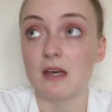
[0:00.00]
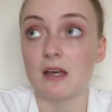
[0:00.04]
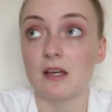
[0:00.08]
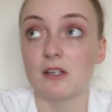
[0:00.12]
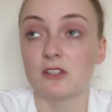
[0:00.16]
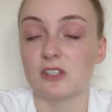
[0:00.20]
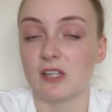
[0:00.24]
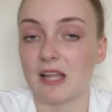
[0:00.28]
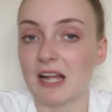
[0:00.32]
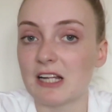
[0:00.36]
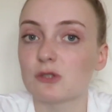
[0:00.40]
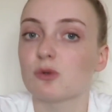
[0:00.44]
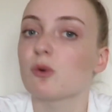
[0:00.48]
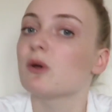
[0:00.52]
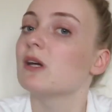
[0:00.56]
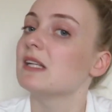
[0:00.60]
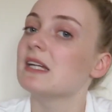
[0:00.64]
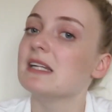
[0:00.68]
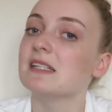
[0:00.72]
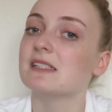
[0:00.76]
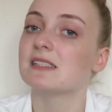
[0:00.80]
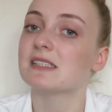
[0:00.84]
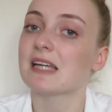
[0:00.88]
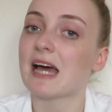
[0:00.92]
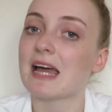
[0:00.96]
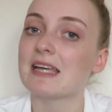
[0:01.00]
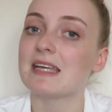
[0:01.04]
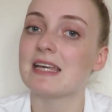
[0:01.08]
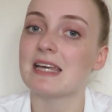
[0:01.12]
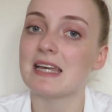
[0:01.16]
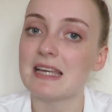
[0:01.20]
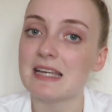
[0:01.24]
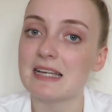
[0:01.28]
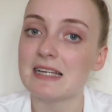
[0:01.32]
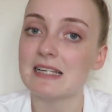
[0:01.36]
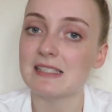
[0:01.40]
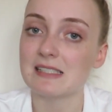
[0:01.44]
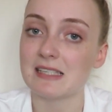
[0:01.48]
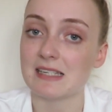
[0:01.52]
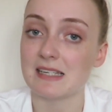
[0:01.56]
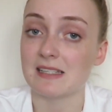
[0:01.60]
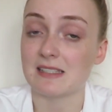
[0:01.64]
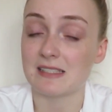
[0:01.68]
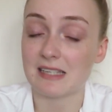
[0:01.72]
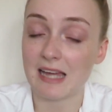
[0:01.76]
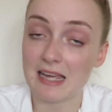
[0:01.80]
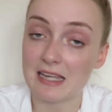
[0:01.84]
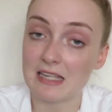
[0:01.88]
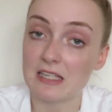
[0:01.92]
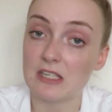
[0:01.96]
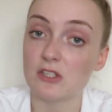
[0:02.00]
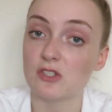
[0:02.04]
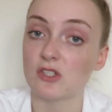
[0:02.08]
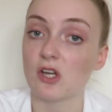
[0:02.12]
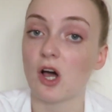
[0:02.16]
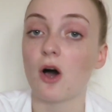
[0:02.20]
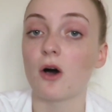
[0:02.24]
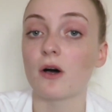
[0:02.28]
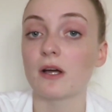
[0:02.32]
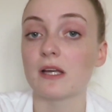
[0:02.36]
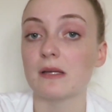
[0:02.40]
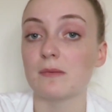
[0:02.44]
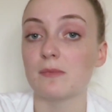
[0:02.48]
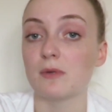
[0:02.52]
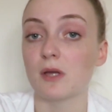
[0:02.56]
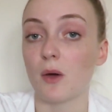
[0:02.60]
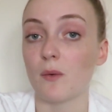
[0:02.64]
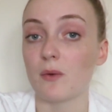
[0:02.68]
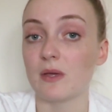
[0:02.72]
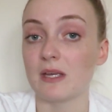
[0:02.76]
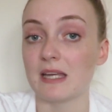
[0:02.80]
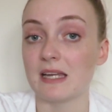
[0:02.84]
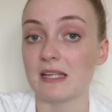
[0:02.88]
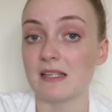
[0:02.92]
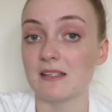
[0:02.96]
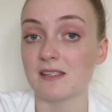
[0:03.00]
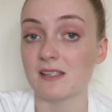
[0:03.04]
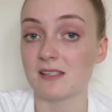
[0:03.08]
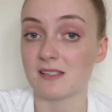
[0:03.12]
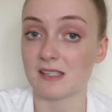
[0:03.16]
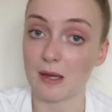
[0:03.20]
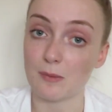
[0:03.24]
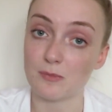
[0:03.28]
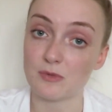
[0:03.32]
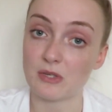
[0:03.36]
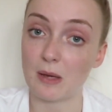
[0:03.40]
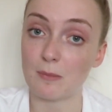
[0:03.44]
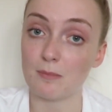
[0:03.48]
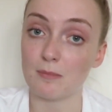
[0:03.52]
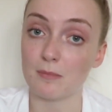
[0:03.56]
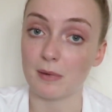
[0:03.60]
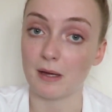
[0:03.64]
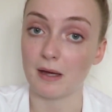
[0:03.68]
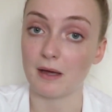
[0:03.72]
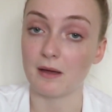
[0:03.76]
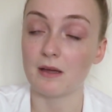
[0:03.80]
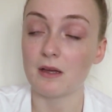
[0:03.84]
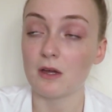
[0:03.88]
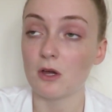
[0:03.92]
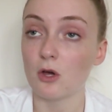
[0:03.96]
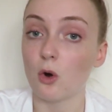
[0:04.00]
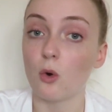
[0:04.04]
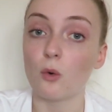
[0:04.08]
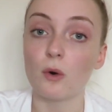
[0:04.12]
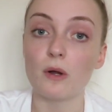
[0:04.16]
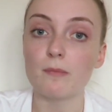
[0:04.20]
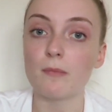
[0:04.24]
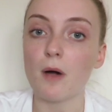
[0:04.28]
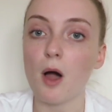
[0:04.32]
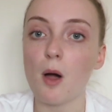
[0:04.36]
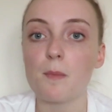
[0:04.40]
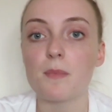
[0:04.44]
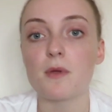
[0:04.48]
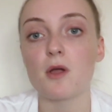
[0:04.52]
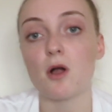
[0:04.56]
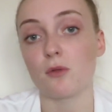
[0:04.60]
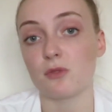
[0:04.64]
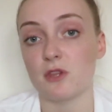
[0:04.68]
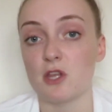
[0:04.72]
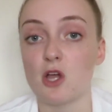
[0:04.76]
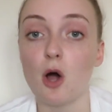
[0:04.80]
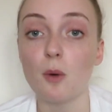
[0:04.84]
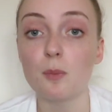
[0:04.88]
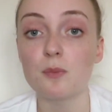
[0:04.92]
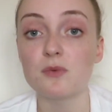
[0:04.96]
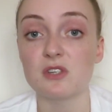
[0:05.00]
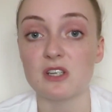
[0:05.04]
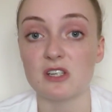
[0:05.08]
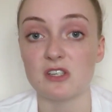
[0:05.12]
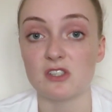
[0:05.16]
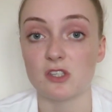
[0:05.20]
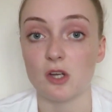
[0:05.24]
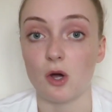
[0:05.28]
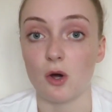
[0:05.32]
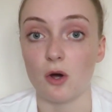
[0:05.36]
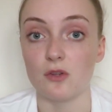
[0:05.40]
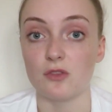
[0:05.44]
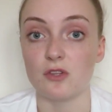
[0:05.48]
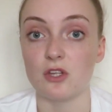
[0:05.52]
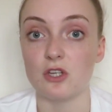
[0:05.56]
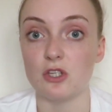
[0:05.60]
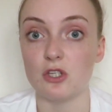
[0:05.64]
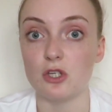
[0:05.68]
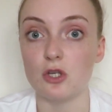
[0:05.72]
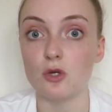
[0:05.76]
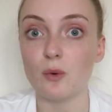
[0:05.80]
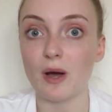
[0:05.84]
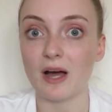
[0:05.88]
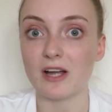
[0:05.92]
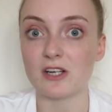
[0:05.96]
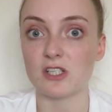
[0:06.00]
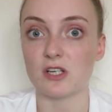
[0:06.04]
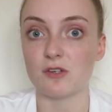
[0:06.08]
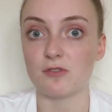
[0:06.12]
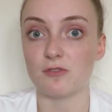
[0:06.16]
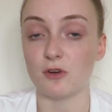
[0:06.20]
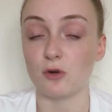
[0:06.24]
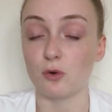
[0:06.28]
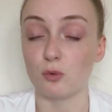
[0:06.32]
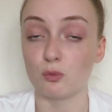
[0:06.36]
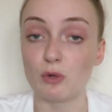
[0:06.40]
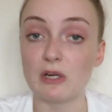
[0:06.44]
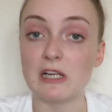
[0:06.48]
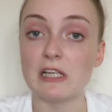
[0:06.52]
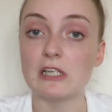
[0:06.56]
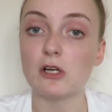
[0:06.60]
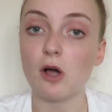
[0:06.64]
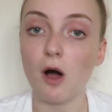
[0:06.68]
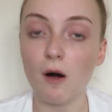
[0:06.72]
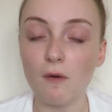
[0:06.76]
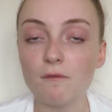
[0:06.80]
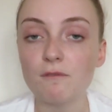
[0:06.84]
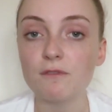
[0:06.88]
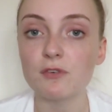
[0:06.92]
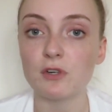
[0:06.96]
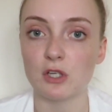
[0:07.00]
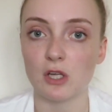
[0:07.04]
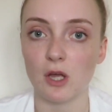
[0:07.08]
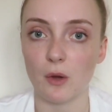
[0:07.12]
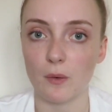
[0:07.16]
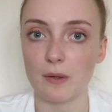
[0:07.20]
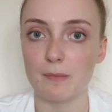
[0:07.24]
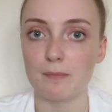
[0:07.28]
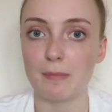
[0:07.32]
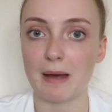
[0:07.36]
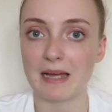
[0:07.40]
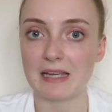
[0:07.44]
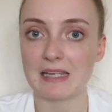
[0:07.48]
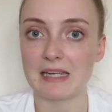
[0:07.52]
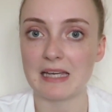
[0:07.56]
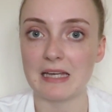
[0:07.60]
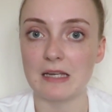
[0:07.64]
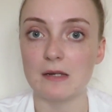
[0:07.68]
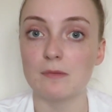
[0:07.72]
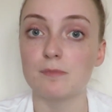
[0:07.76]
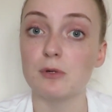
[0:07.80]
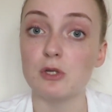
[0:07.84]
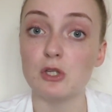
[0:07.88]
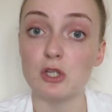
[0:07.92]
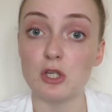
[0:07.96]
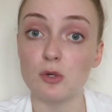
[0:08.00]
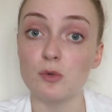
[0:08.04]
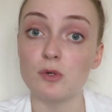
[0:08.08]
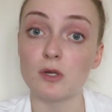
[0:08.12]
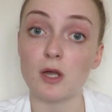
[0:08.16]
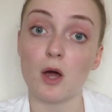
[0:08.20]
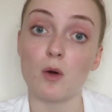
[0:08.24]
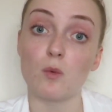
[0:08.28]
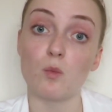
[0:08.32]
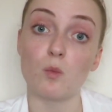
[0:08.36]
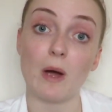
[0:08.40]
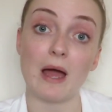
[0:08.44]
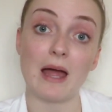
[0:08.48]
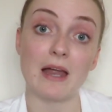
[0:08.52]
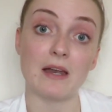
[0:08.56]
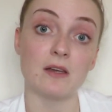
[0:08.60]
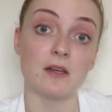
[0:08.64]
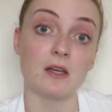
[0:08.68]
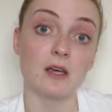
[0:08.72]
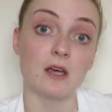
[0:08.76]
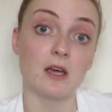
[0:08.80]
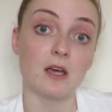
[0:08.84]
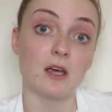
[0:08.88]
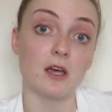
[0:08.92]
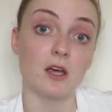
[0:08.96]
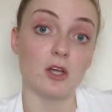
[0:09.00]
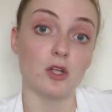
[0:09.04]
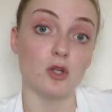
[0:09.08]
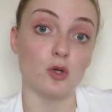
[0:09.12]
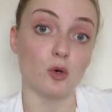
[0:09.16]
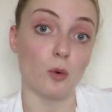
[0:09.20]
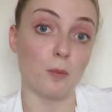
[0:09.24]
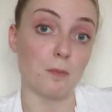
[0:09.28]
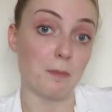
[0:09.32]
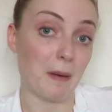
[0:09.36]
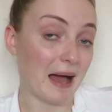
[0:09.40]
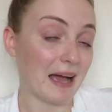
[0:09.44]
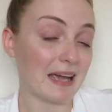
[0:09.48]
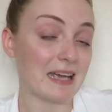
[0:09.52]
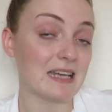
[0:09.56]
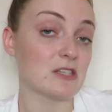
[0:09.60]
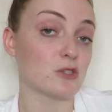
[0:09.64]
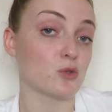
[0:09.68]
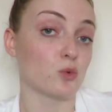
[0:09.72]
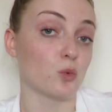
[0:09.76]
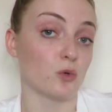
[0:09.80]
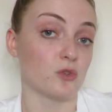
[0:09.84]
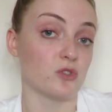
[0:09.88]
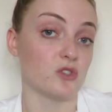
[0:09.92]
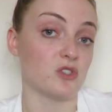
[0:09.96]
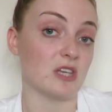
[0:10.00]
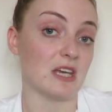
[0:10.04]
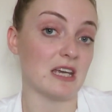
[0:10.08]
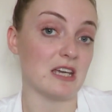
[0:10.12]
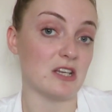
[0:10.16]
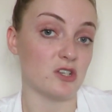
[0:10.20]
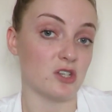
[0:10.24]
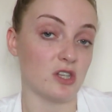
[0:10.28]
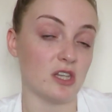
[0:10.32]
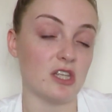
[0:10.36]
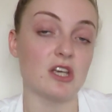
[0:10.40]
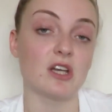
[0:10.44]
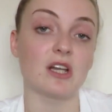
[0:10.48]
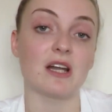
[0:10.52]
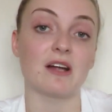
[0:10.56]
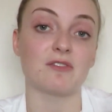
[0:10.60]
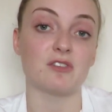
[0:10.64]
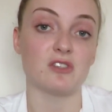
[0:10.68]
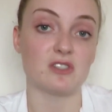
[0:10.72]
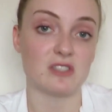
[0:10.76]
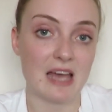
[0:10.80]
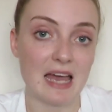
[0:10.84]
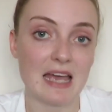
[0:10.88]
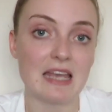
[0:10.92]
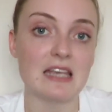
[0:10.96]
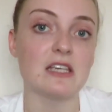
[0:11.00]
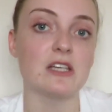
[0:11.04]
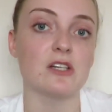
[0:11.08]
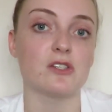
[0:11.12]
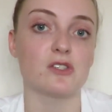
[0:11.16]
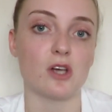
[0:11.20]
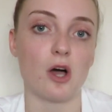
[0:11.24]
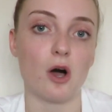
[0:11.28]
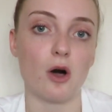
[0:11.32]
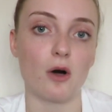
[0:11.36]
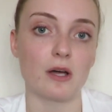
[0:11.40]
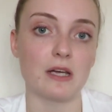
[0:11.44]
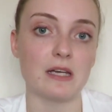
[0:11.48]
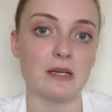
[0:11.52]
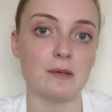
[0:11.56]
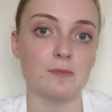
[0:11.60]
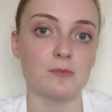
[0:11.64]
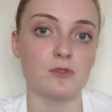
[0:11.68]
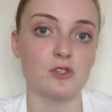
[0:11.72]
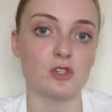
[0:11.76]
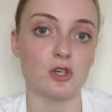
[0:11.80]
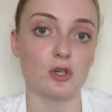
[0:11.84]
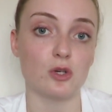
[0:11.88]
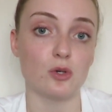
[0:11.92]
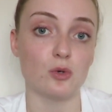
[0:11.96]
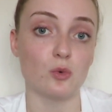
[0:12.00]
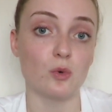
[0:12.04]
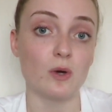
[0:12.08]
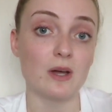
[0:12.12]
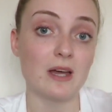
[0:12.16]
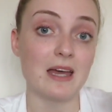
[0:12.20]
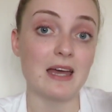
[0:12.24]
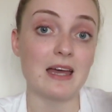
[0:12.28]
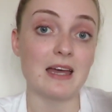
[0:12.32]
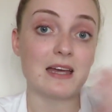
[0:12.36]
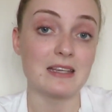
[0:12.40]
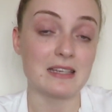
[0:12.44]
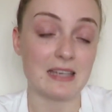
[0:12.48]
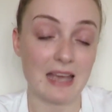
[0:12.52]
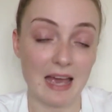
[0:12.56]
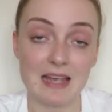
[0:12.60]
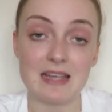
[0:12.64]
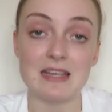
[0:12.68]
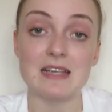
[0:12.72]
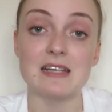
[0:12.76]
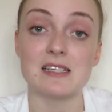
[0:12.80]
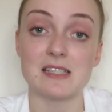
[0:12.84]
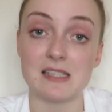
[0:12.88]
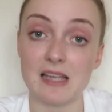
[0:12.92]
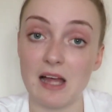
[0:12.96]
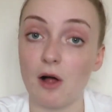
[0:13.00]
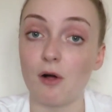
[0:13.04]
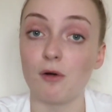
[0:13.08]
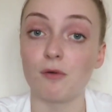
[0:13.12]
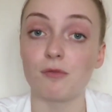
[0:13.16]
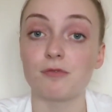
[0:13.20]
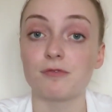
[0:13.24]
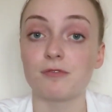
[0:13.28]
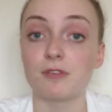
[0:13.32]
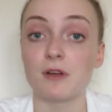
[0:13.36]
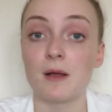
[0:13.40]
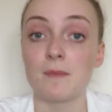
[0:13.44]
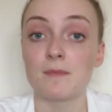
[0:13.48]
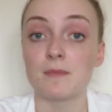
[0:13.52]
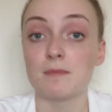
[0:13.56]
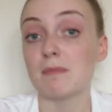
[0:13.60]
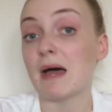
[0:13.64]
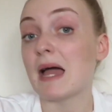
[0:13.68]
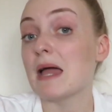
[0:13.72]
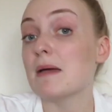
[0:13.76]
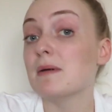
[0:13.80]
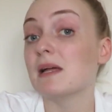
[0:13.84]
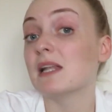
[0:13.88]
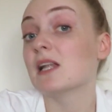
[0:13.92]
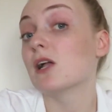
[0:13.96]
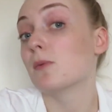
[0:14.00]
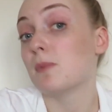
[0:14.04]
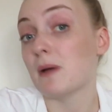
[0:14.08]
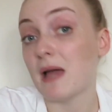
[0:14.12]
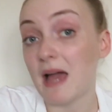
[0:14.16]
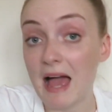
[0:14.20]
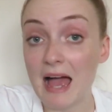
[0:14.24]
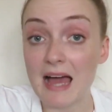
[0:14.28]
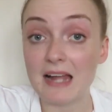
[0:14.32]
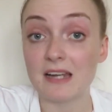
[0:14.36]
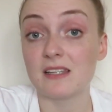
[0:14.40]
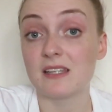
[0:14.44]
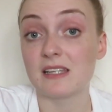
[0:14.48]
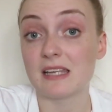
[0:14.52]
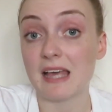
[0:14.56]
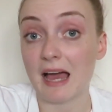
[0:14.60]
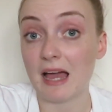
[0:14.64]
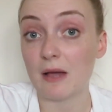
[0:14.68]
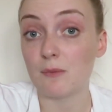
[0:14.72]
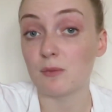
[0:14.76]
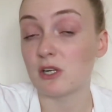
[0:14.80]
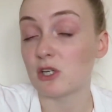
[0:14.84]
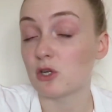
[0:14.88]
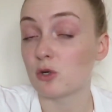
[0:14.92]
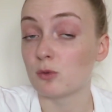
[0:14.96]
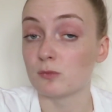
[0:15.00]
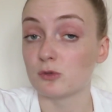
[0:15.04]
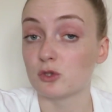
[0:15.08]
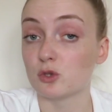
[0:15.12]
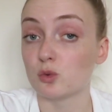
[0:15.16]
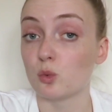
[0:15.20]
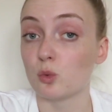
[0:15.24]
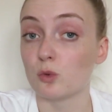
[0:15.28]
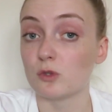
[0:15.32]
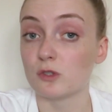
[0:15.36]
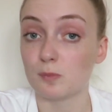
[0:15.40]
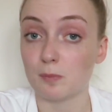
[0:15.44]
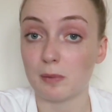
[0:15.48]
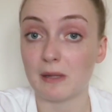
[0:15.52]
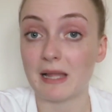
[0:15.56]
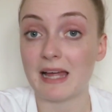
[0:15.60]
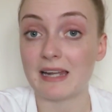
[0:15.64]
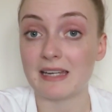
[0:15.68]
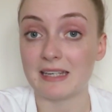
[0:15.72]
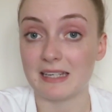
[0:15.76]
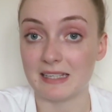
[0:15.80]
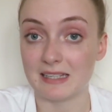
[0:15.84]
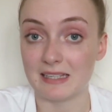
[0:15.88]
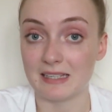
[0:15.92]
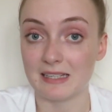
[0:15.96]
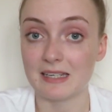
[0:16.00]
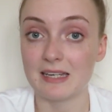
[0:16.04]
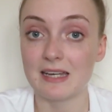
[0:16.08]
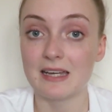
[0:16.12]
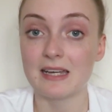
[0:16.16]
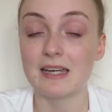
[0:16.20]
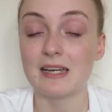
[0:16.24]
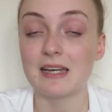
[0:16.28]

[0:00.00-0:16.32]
So that's where you need to take it easy and take your time going into September. Or it might be on the opposite side, that you actually feel really confident going back in, but you know when you're backing towards teaching that you're gonna have to take your time to get yourself maybe a little bit ahead of the game when it comes towards planning.